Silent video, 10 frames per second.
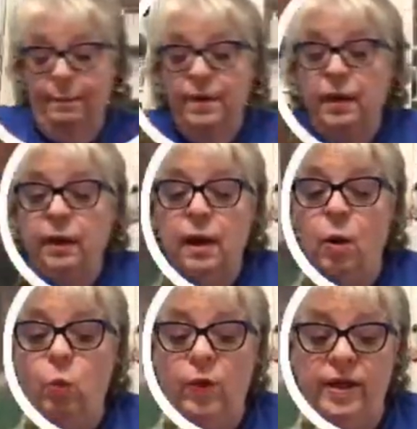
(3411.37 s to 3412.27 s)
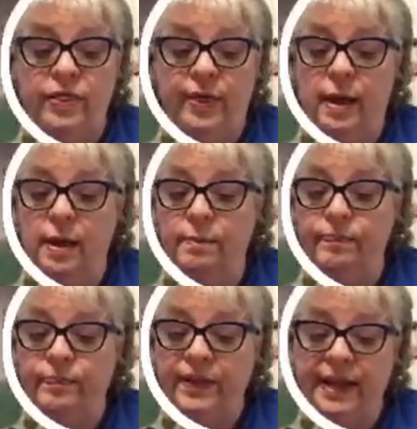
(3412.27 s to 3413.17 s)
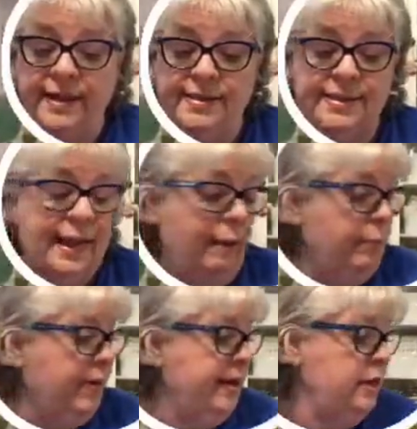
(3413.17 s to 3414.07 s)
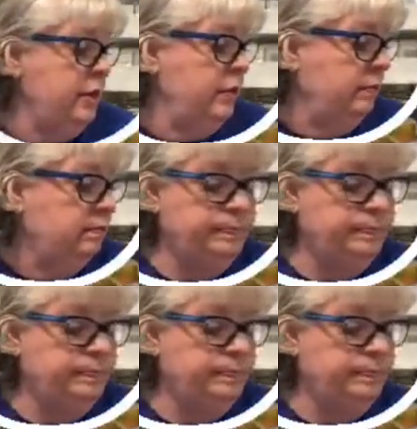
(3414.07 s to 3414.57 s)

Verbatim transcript: I'm going to go with Let's Celebrate You.